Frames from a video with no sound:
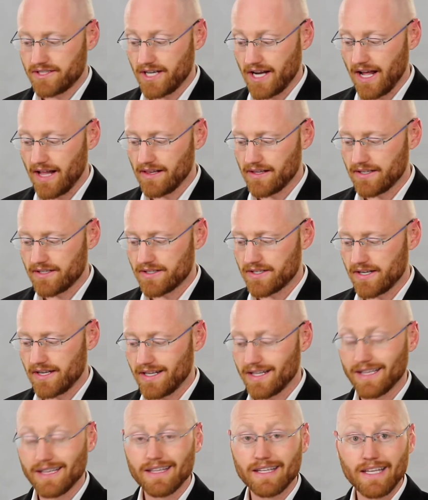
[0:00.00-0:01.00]
challenge
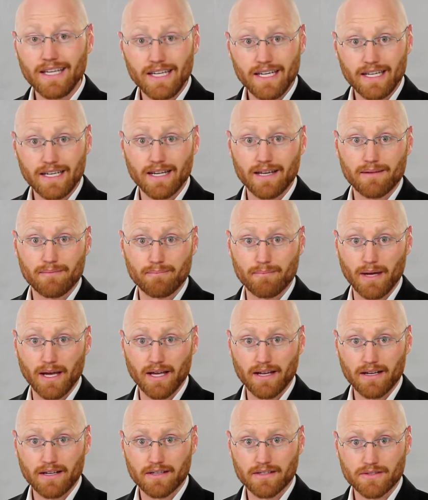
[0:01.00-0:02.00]
in lean
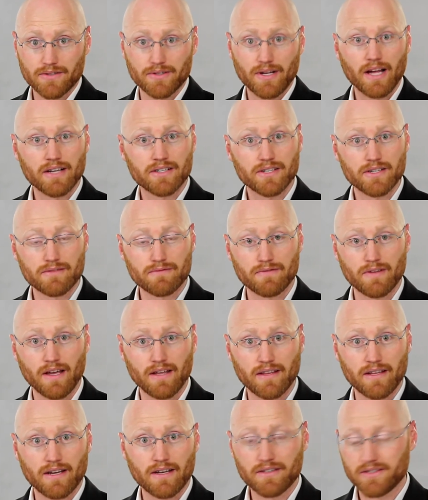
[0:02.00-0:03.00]
men. So, not just
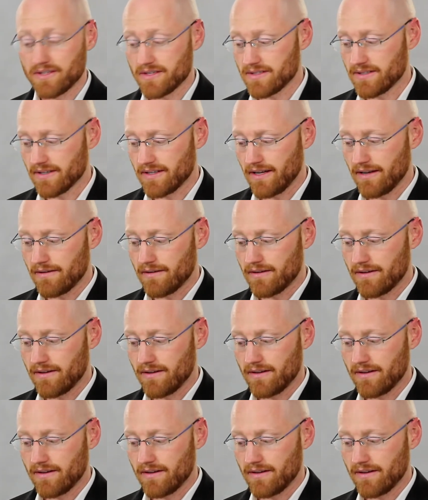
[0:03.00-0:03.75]
fat, they didn't just look at